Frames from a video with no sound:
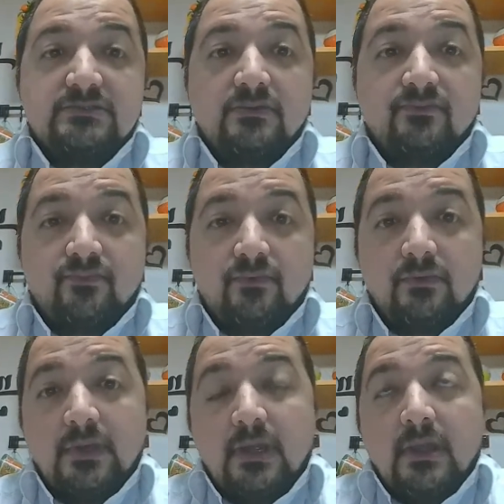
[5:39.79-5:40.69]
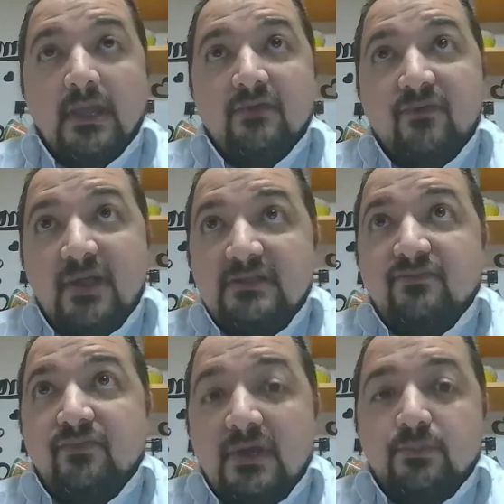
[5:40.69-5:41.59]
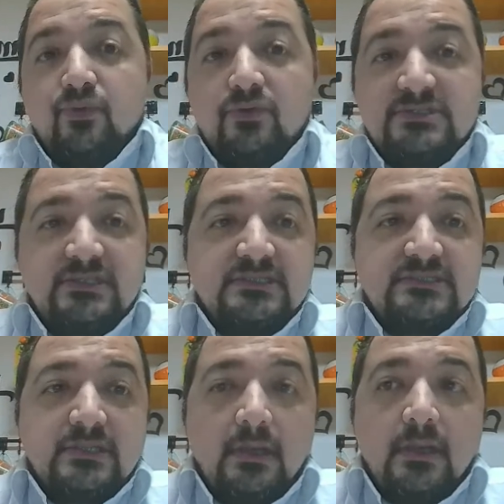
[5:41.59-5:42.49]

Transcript: So for a well-defined process,